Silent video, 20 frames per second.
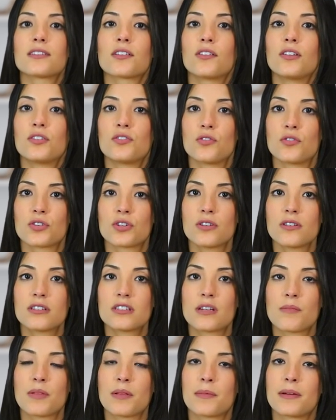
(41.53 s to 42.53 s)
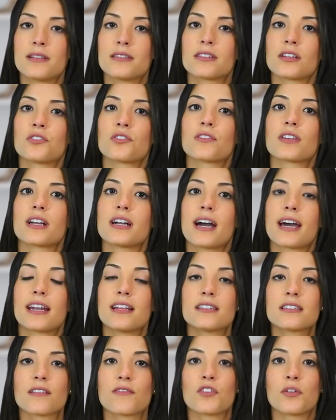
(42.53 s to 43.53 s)
their nutritional supplements under the
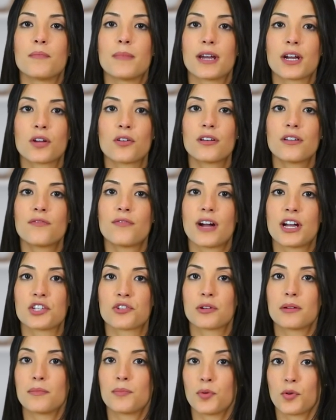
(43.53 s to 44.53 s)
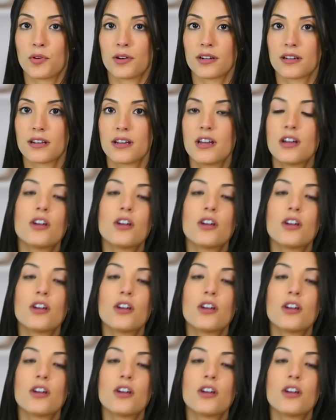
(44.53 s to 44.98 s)
guidance of their Medical Advisory Board,